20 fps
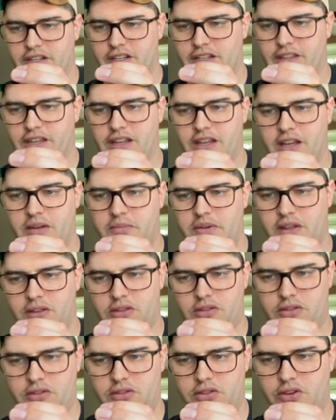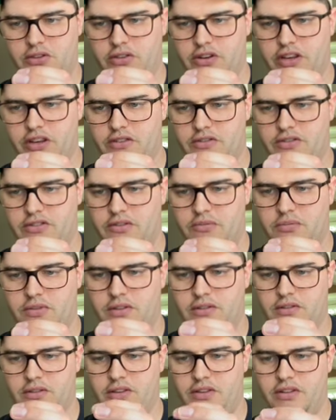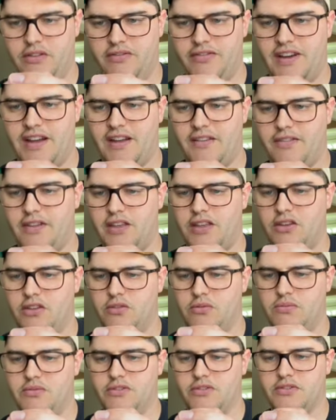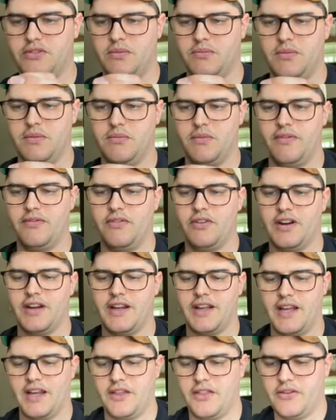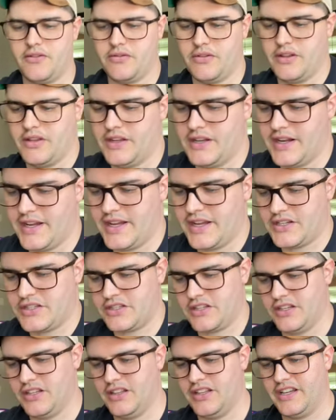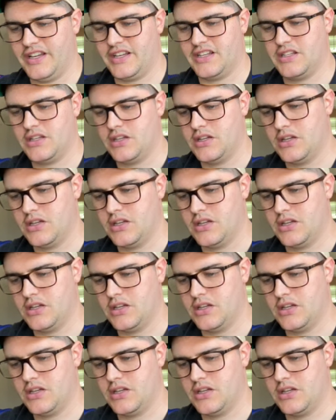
I think I made 30 or something, 35 cubes or something before I got 3 that I actually liked.